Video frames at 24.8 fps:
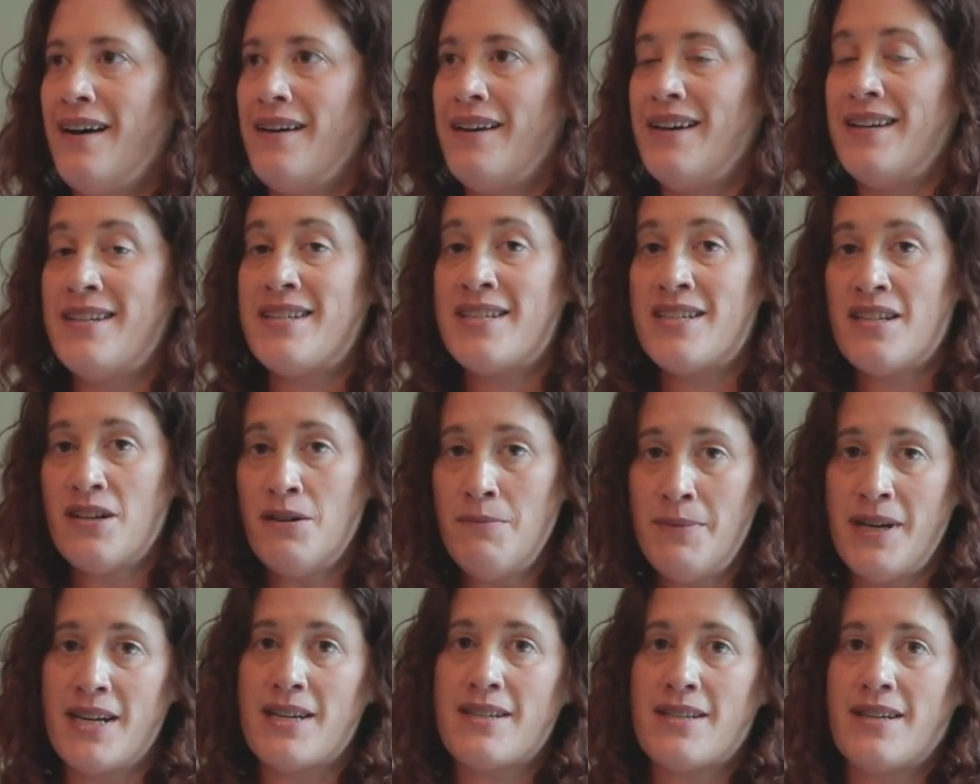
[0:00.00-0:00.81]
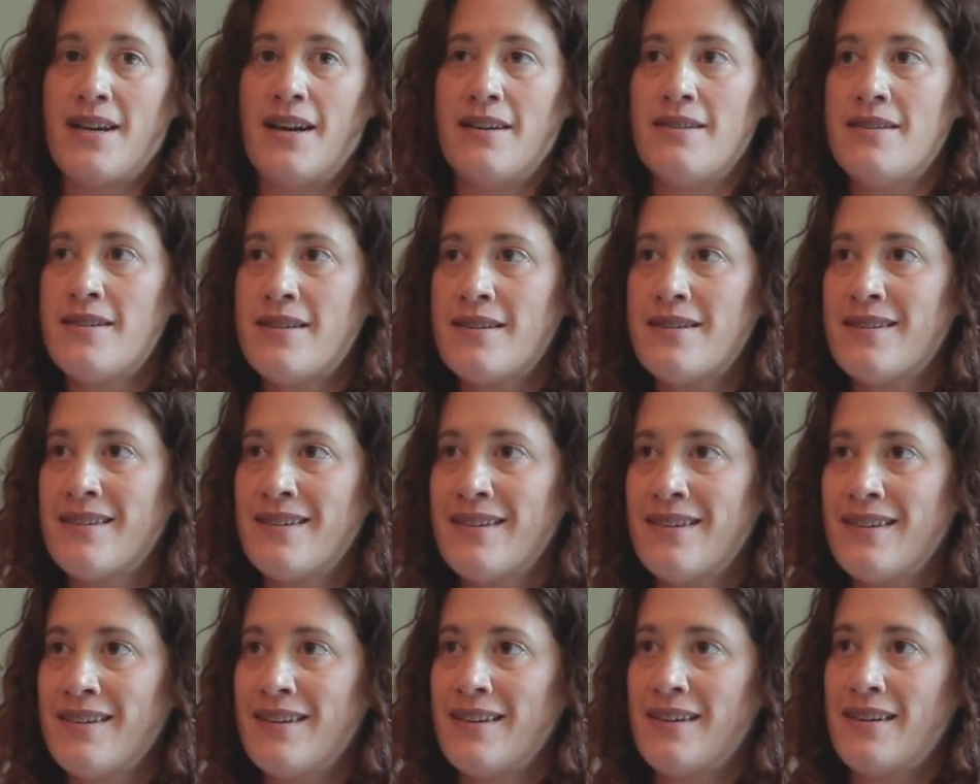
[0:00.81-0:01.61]
it still makes sense
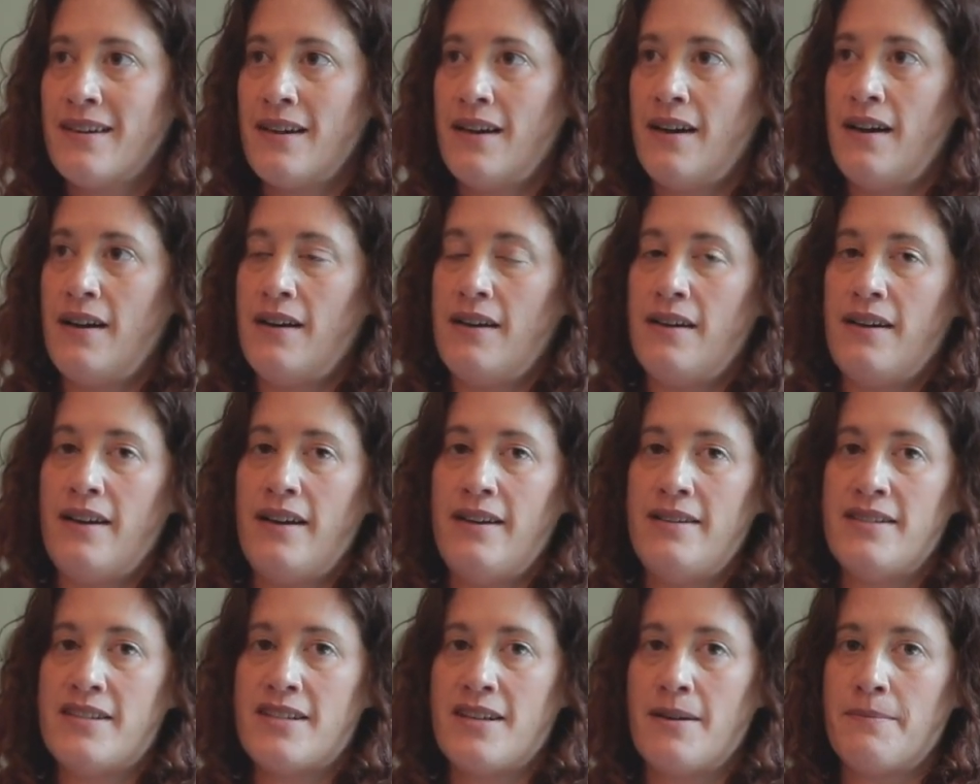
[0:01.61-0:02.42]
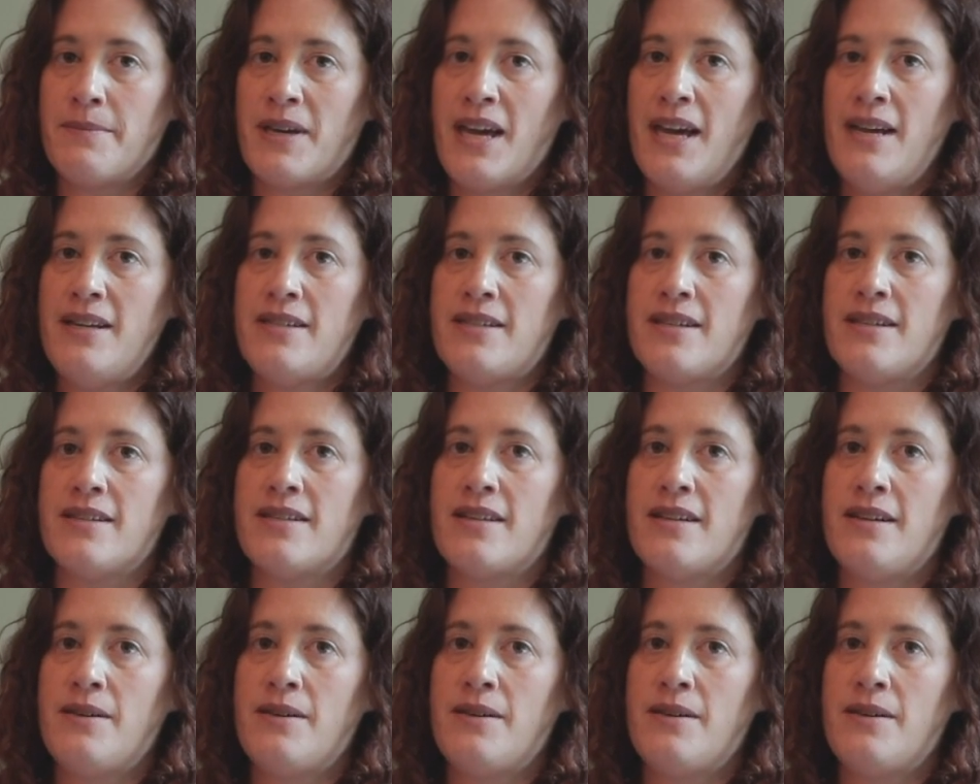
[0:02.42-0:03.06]
in some cases.